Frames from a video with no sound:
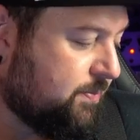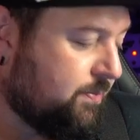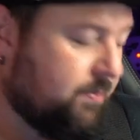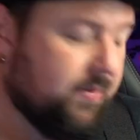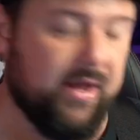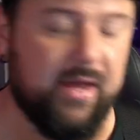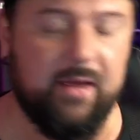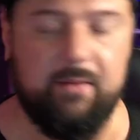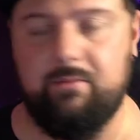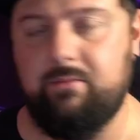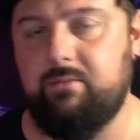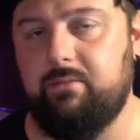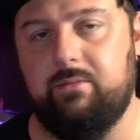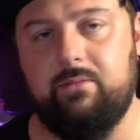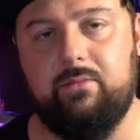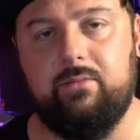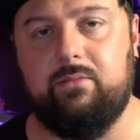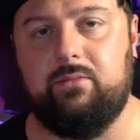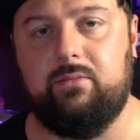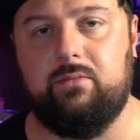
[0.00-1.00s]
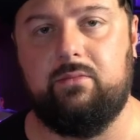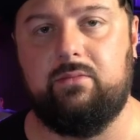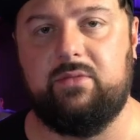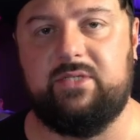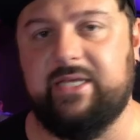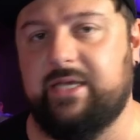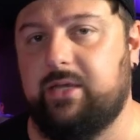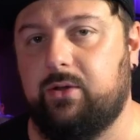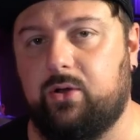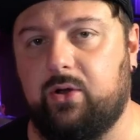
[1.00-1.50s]
But
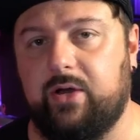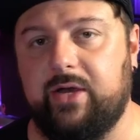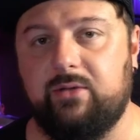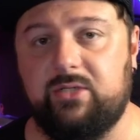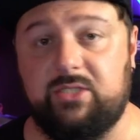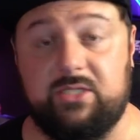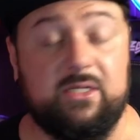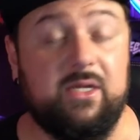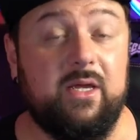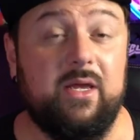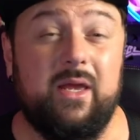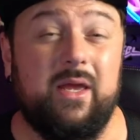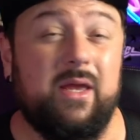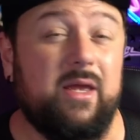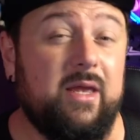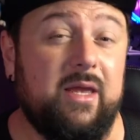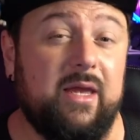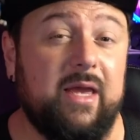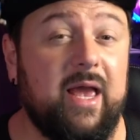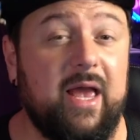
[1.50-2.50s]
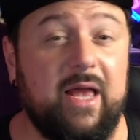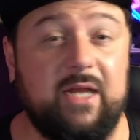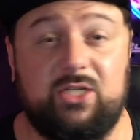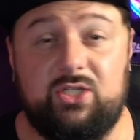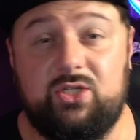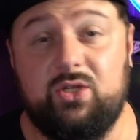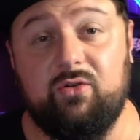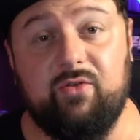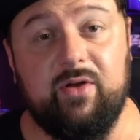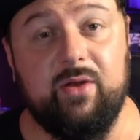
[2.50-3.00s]
single coils, it's just
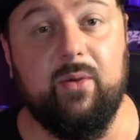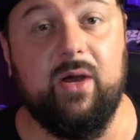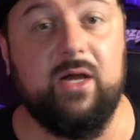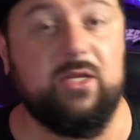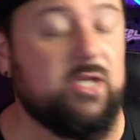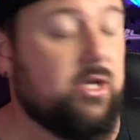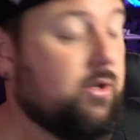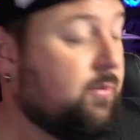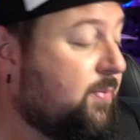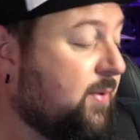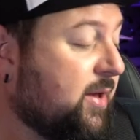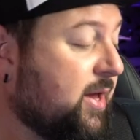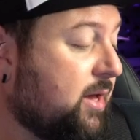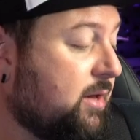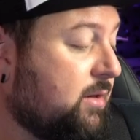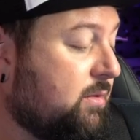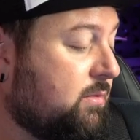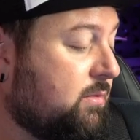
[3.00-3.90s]
not really what I do. But